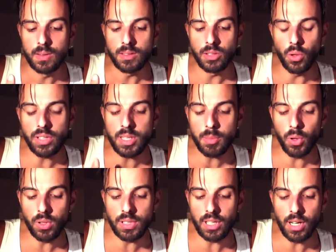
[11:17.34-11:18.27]
don't keep
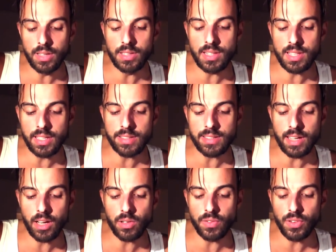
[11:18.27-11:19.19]
holding on to things
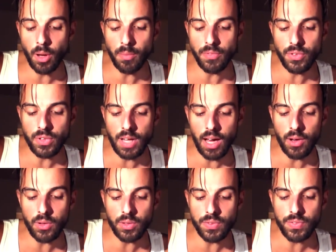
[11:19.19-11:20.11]
out of comfort,
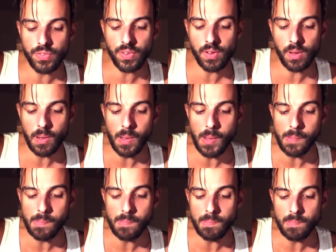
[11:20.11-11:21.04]
out of
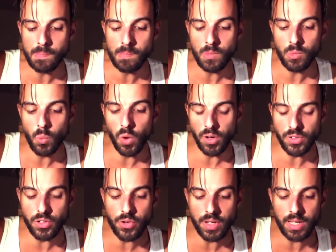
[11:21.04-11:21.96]

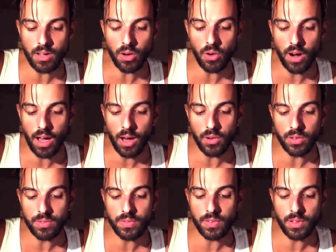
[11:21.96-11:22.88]
wondering, or out
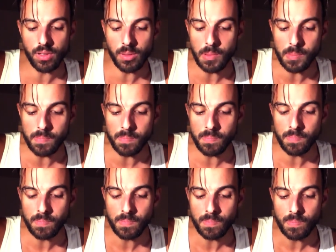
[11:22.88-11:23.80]
of
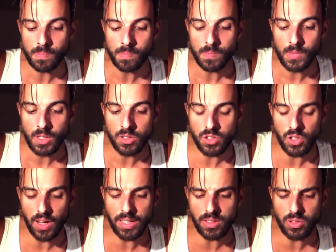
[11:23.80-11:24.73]

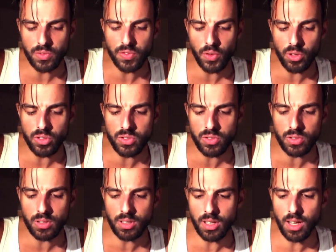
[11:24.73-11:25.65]
trying to force
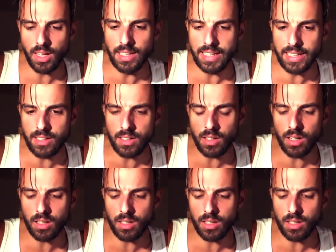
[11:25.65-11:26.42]
a lid